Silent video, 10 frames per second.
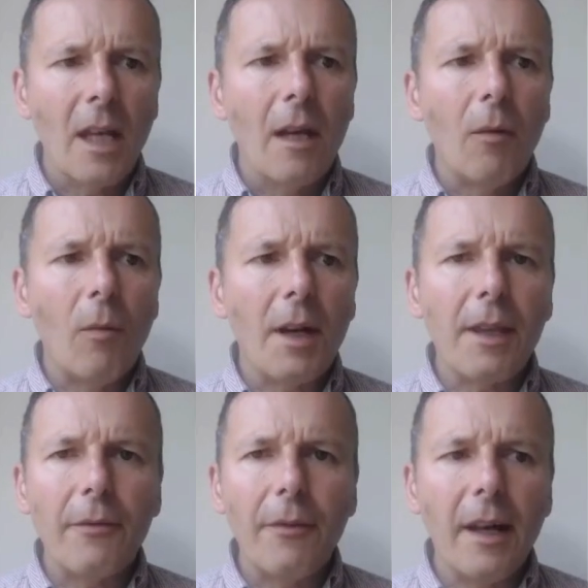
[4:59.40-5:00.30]
One of the
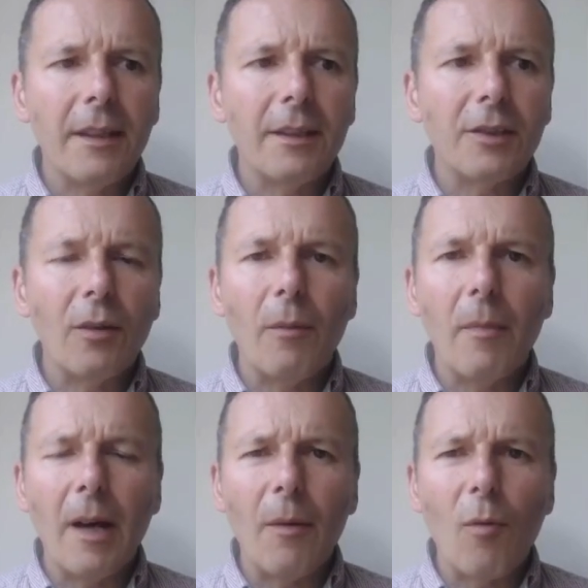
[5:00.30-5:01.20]
funds on
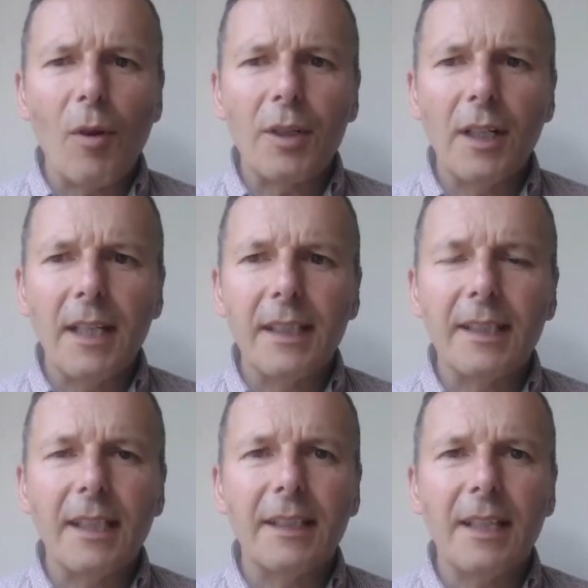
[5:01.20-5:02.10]
my watch list
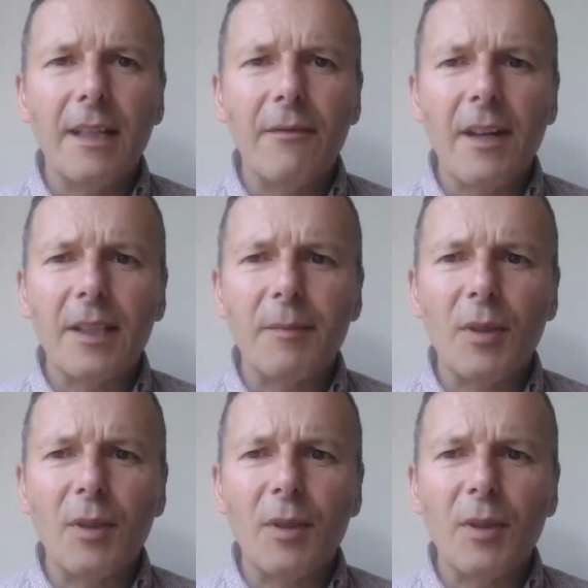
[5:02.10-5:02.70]
is the investment